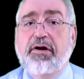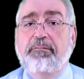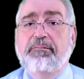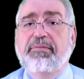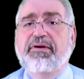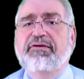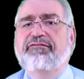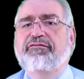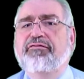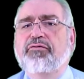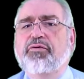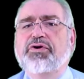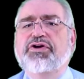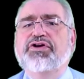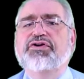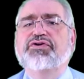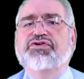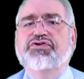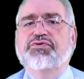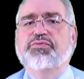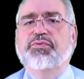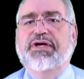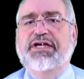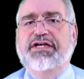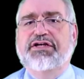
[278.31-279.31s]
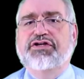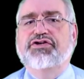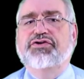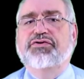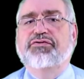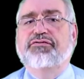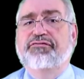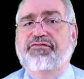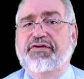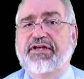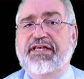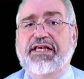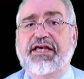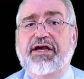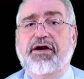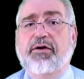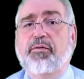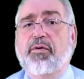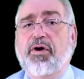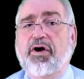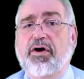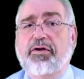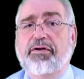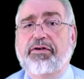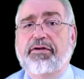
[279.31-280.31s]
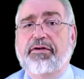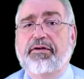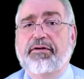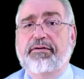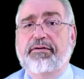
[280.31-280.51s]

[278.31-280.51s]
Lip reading: before you switch your video on.